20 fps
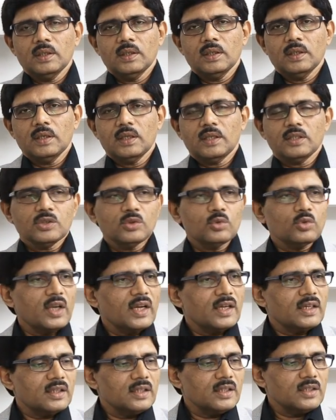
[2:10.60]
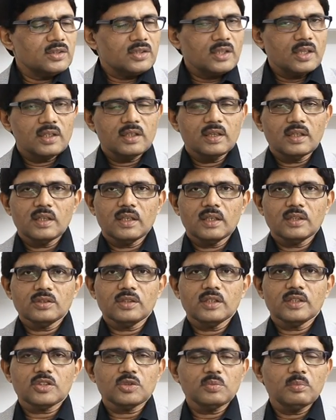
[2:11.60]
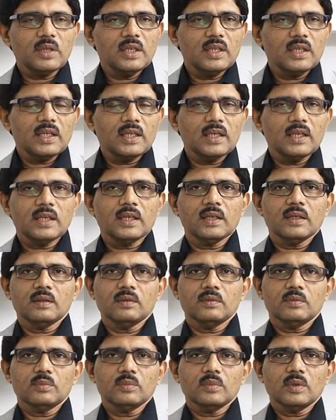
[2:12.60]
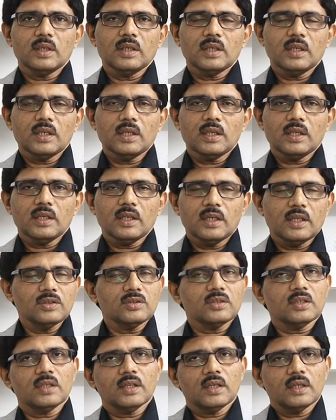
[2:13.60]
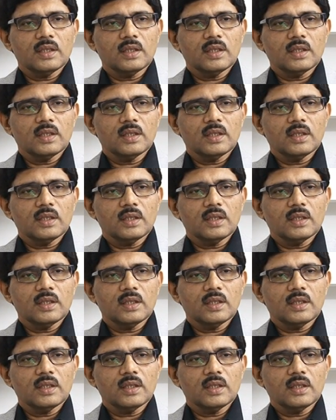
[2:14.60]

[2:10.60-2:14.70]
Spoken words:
As you rightly said, Ageless Medica is a